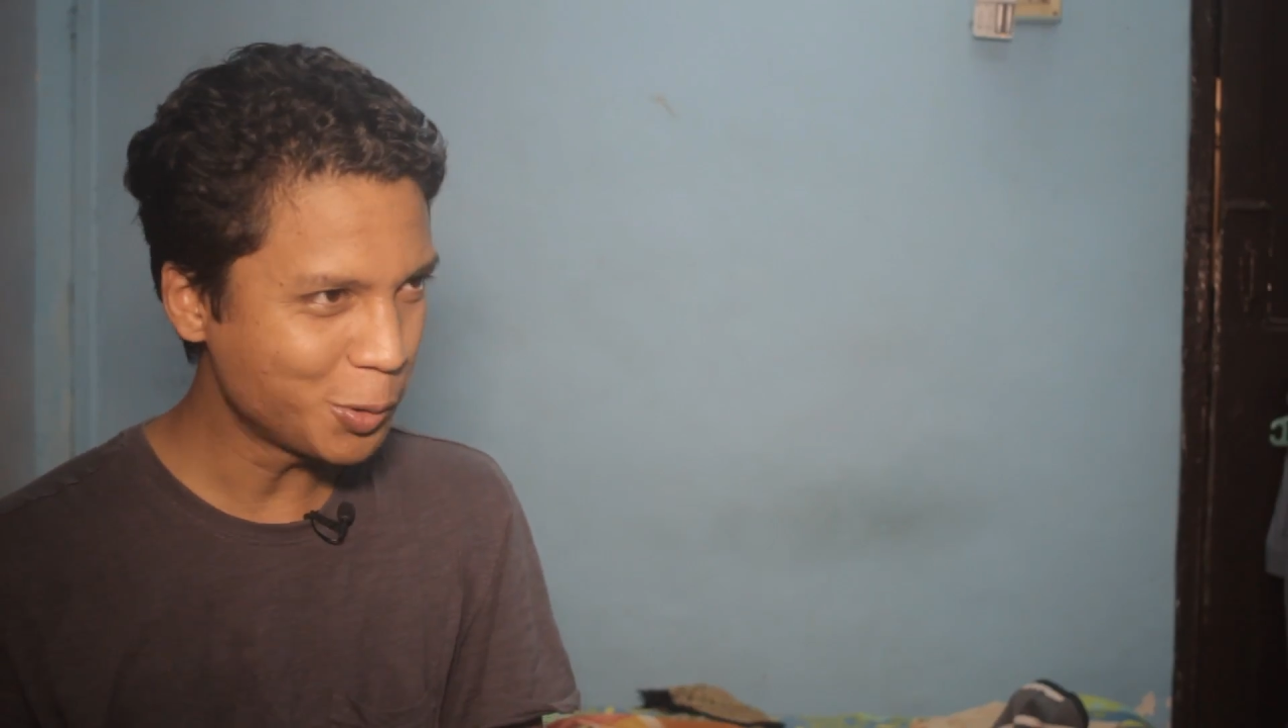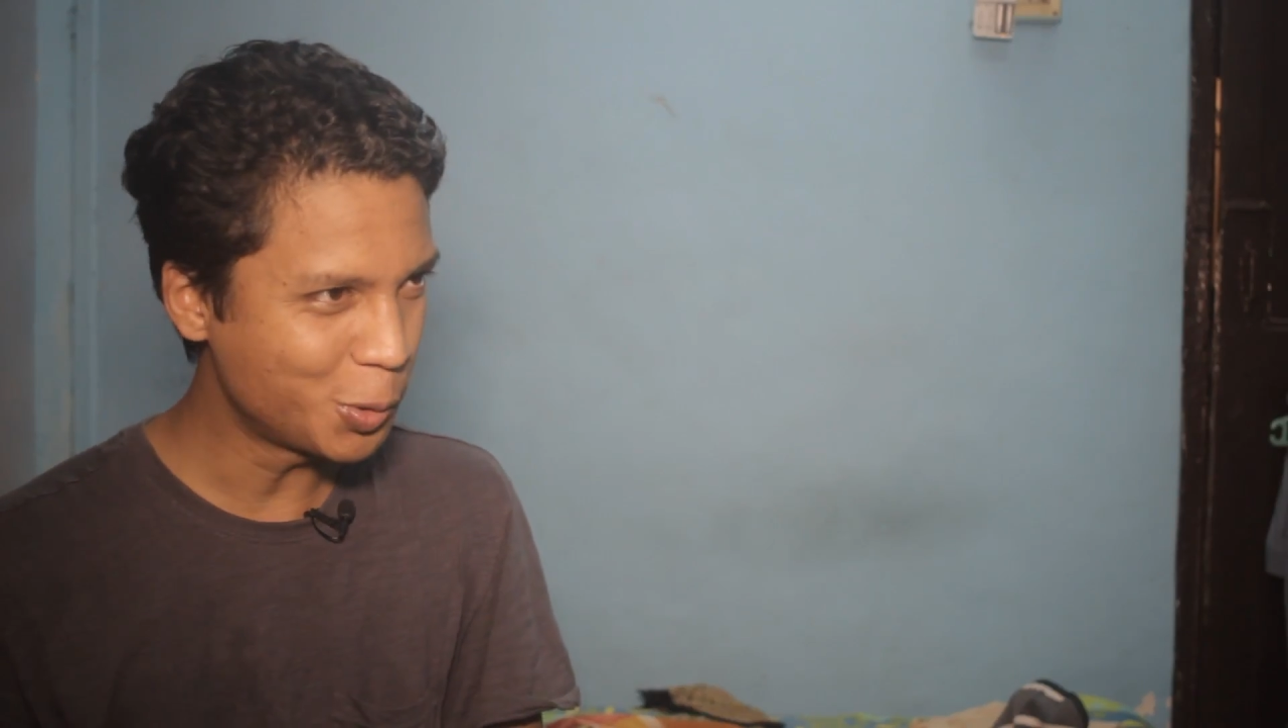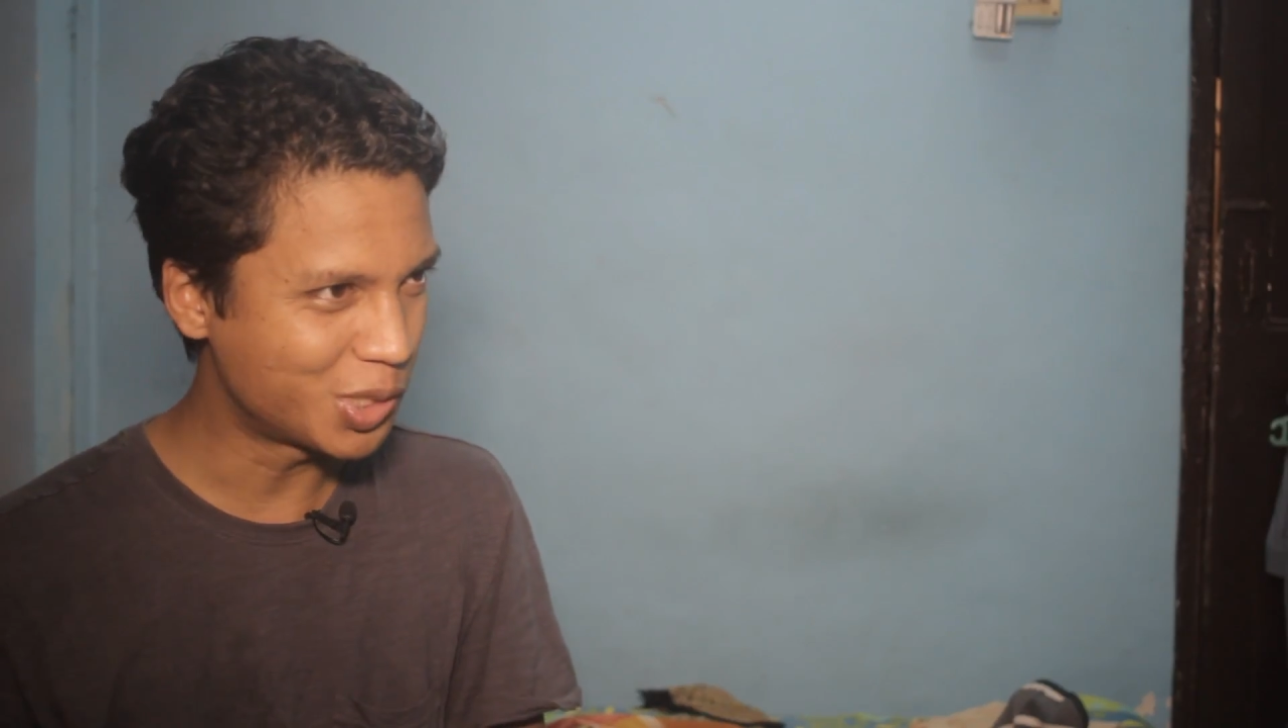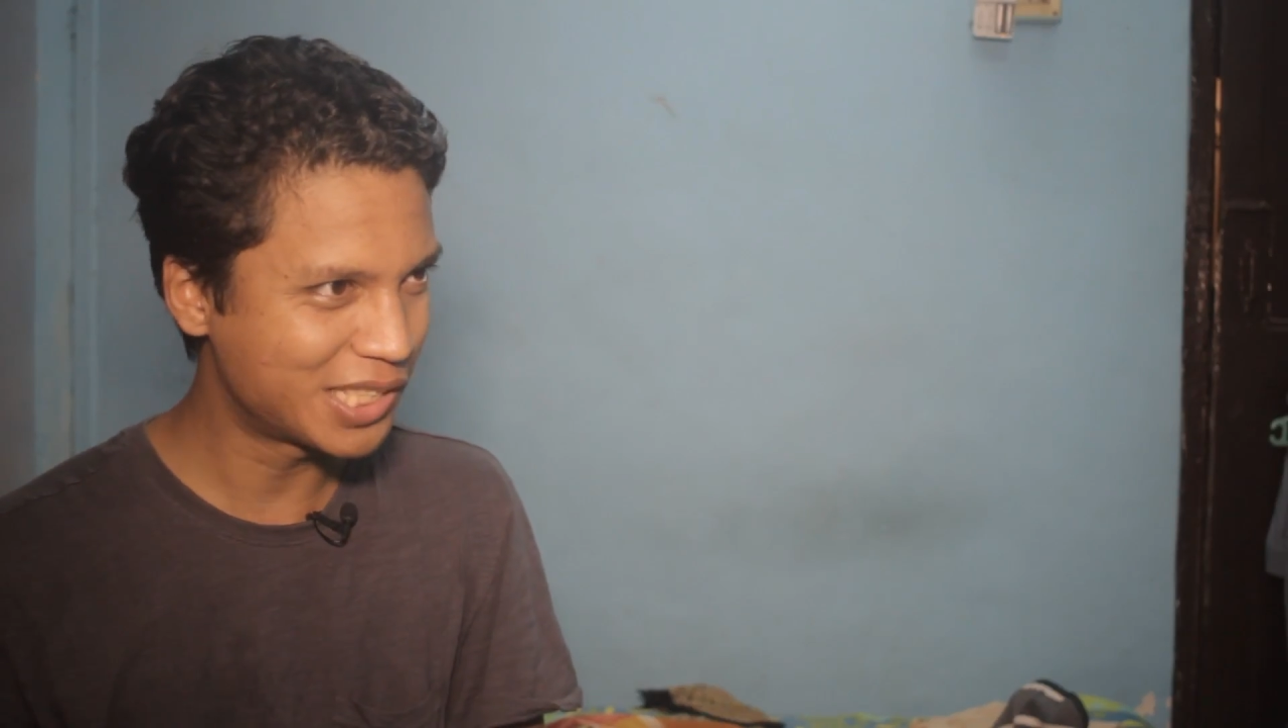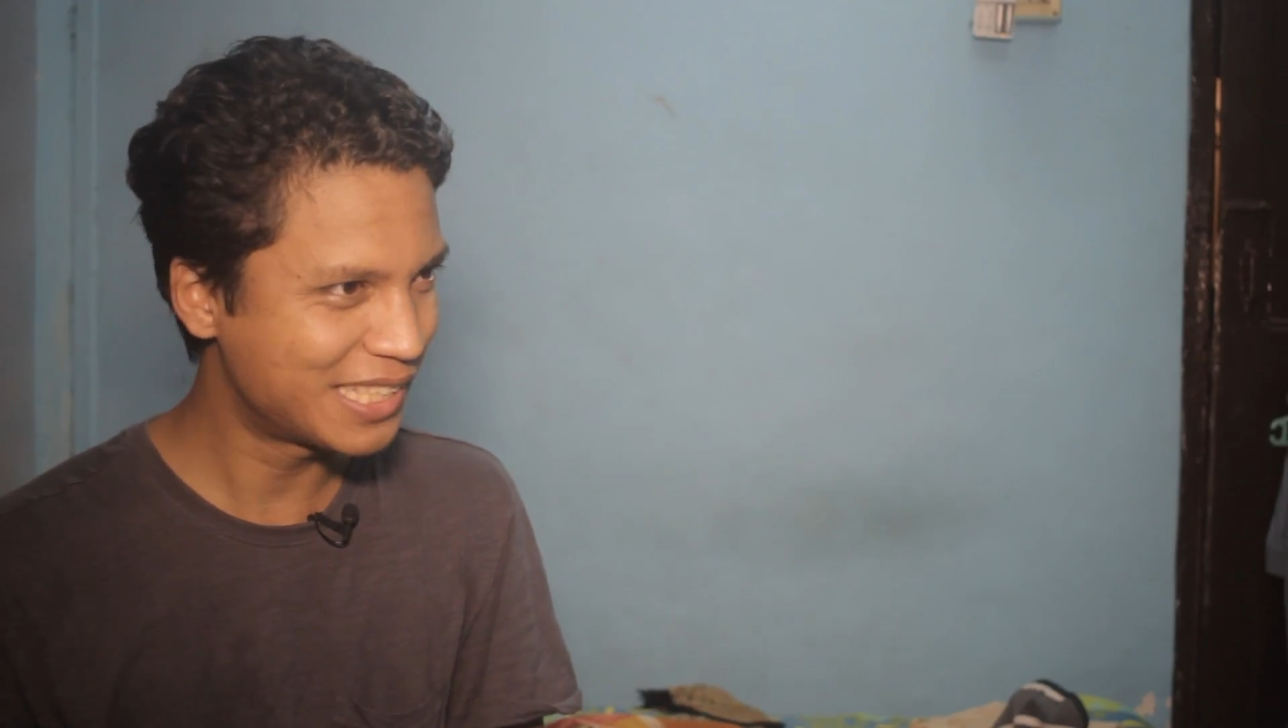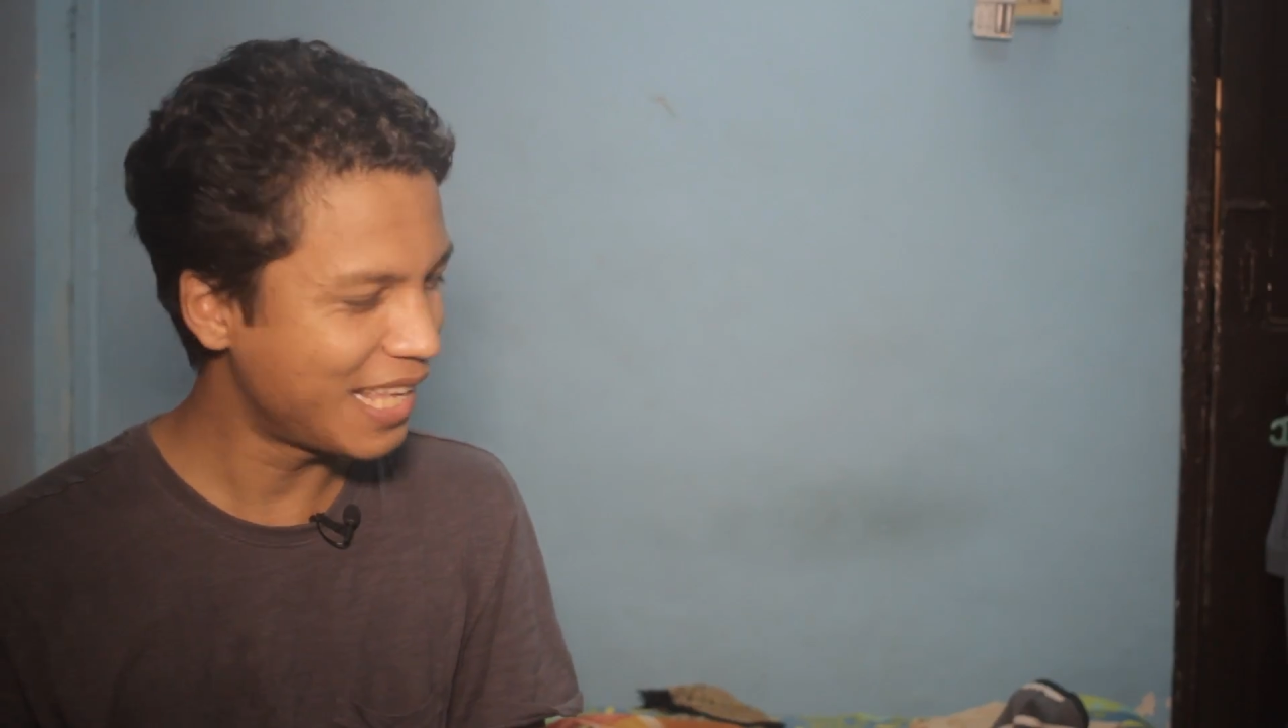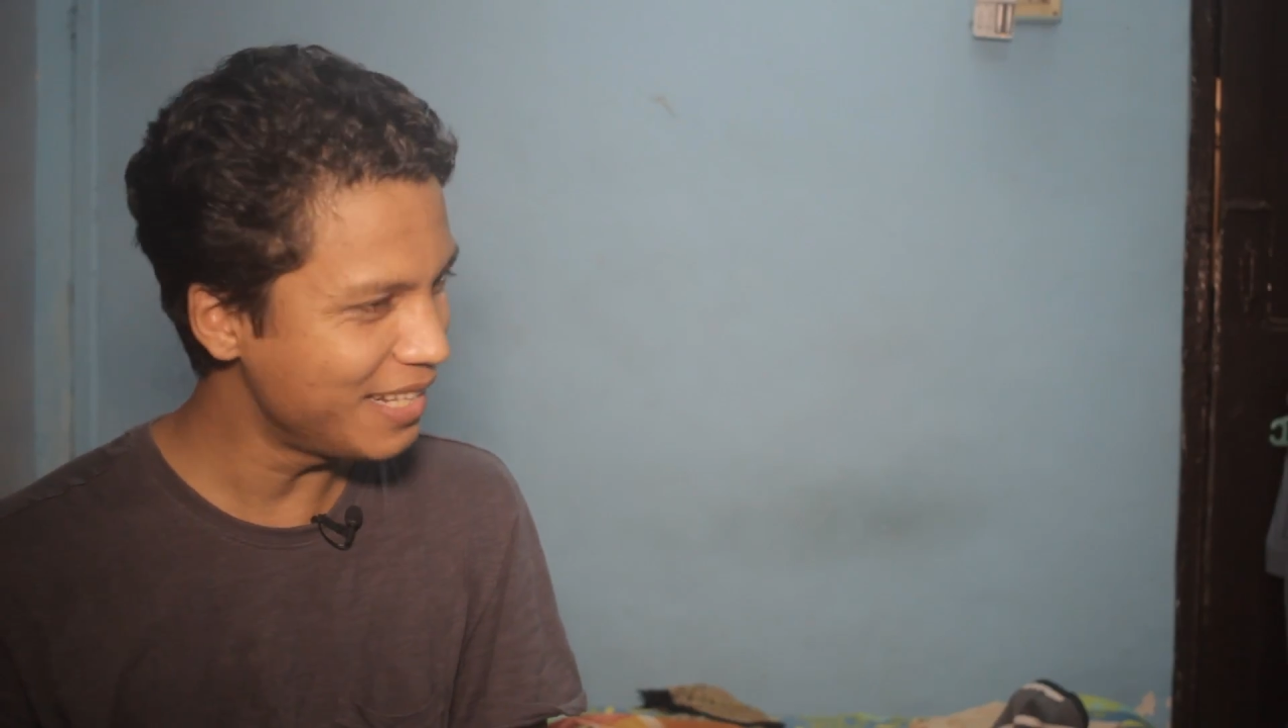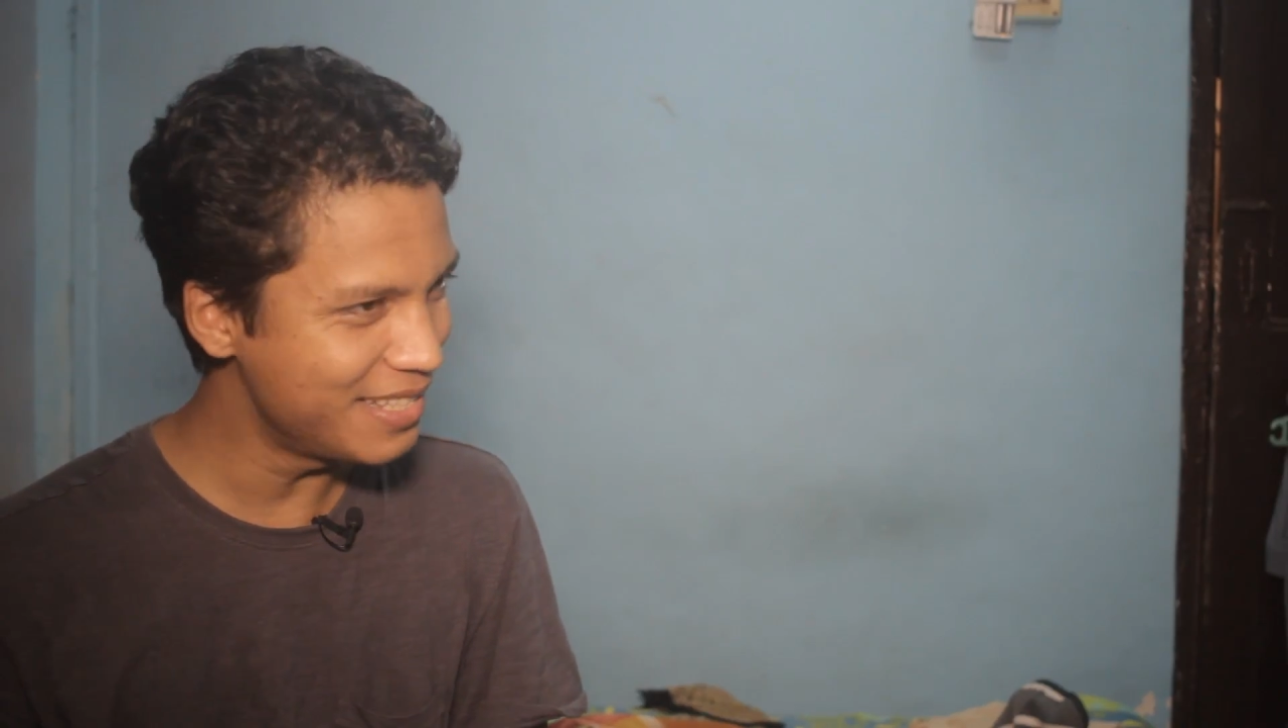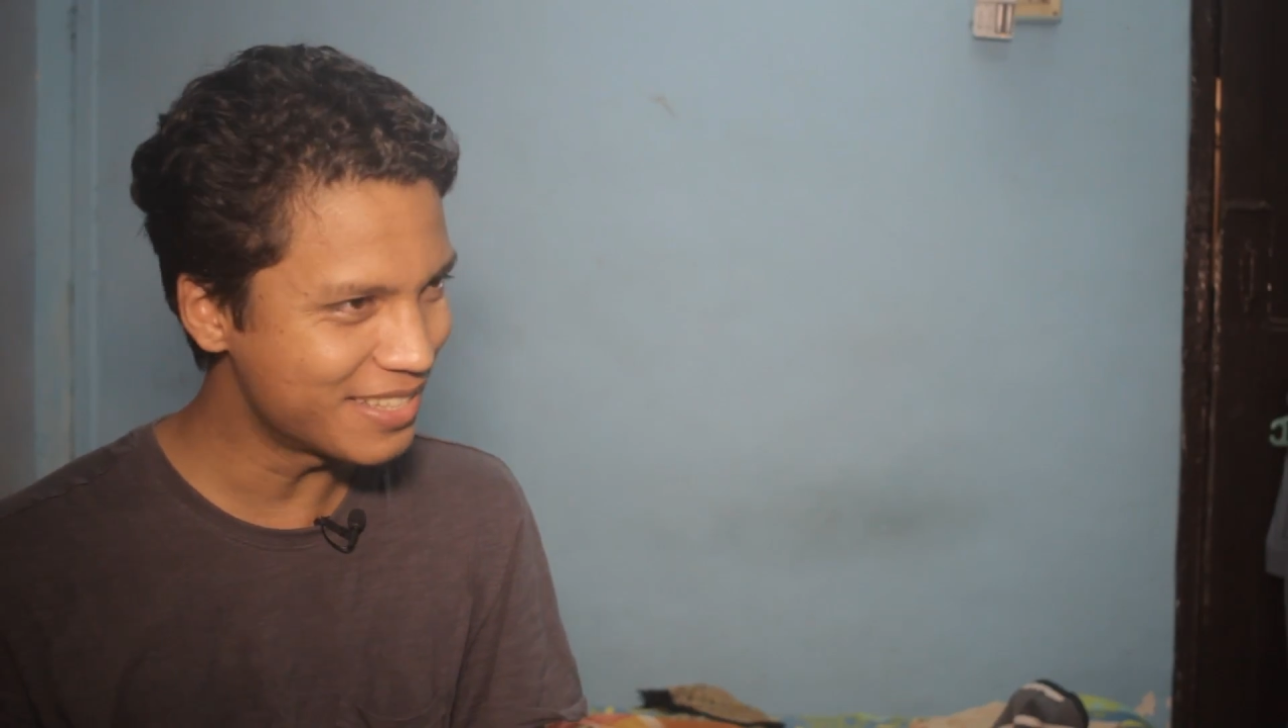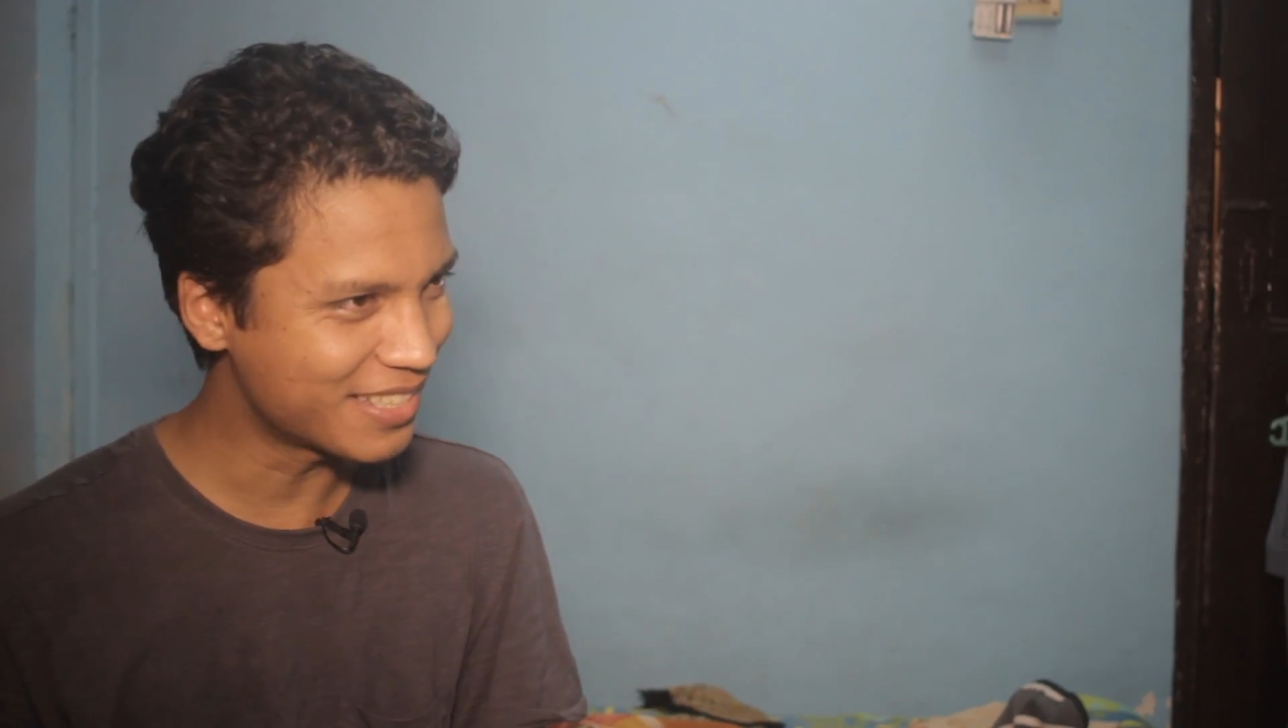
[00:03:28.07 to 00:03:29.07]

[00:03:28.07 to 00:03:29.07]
to say this